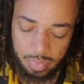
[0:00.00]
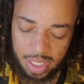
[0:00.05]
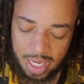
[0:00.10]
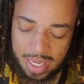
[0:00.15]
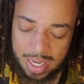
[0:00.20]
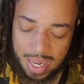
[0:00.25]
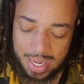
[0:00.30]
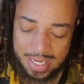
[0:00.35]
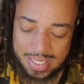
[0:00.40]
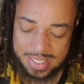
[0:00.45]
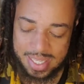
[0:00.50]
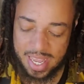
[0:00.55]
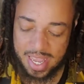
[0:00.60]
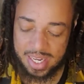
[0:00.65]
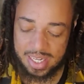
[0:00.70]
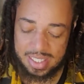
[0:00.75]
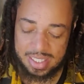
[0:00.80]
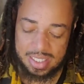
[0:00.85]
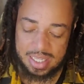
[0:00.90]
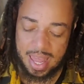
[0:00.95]
and like I said,
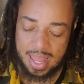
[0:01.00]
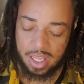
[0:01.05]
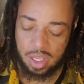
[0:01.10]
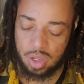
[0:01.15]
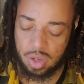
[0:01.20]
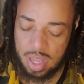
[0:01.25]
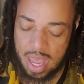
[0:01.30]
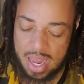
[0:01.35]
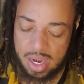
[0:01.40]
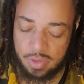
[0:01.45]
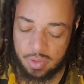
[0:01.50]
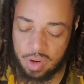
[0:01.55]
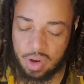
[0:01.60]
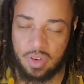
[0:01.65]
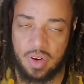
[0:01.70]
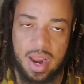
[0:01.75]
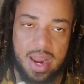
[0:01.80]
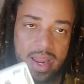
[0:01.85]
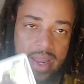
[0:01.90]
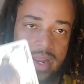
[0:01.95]
it's like you kind of
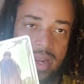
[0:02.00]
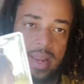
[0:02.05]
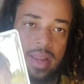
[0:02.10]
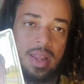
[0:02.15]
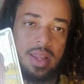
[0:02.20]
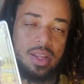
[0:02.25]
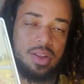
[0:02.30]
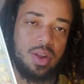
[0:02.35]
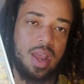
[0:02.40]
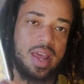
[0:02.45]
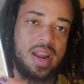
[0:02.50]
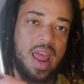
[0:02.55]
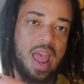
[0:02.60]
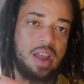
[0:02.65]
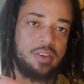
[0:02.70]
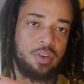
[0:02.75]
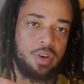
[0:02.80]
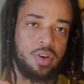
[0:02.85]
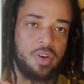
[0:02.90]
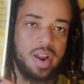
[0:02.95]
regret. You kind of
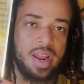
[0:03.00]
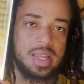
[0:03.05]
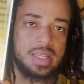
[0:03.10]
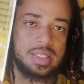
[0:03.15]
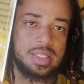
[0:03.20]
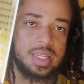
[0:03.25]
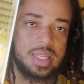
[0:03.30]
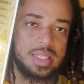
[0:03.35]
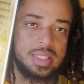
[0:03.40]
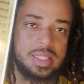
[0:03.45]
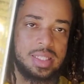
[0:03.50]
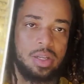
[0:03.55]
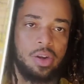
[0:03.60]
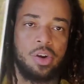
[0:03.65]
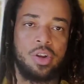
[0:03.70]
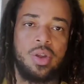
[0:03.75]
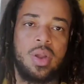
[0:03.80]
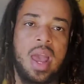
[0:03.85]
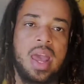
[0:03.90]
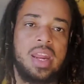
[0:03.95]
have regrets, and or
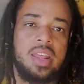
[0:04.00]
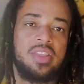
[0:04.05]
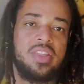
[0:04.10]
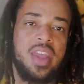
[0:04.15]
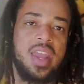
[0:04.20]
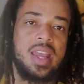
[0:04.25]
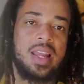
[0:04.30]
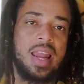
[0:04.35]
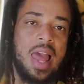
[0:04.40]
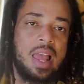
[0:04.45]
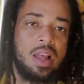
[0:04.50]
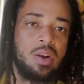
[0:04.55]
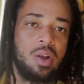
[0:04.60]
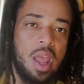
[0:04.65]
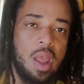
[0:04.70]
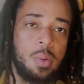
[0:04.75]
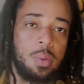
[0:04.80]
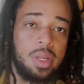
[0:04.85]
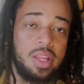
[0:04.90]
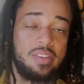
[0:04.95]
you kind of think like,
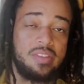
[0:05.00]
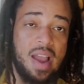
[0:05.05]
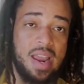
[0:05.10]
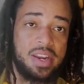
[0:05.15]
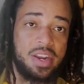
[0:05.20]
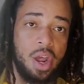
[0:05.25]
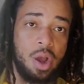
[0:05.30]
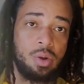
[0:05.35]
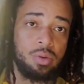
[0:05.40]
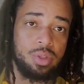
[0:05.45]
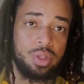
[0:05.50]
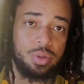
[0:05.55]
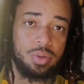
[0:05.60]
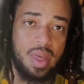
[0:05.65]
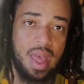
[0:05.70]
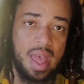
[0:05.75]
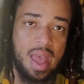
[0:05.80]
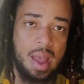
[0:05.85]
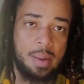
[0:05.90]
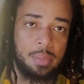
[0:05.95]
okay, well, if I don't do
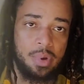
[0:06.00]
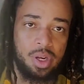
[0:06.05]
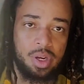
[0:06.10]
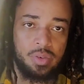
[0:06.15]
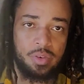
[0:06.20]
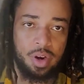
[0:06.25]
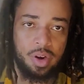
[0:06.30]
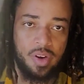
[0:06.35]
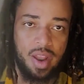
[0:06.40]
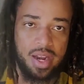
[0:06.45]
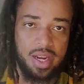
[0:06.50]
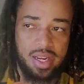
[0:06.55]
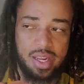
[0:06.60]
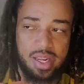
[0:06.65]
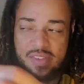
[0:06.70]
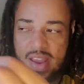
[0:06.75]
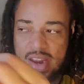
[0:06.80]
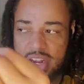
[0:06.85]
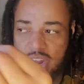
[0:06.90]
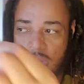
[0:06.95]
that, I'm going to regret it.
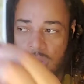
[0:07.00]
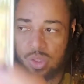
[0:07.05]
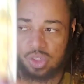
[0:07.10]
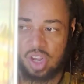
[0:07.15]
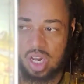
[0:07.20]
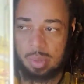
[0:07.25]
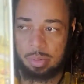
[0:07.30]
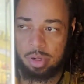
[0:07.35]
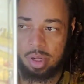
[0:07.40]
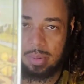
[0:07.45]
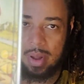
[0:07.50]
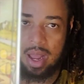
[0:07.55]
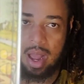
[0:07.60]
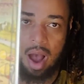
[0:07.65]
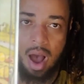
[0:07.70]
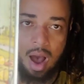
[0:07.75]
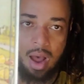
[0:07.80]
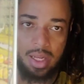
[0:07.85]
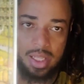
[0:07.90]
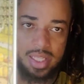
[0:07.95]
If I don't try to put my
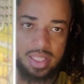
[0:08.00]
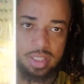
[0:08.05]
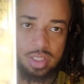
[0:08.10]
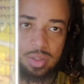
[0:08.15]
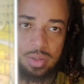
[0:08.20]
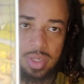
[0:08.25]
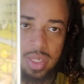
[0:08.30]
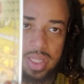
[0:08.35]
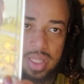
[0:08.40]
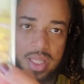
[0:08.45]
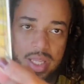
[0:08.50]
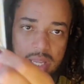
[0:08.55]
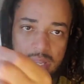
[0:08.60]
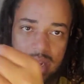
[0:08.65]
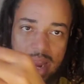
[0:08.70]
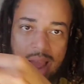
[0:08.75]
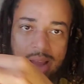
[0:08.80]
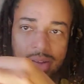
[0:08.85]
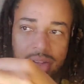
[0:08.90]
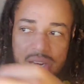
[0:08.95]
all into it, then
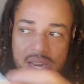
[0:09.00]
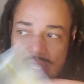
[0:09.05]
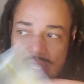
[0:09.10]
how can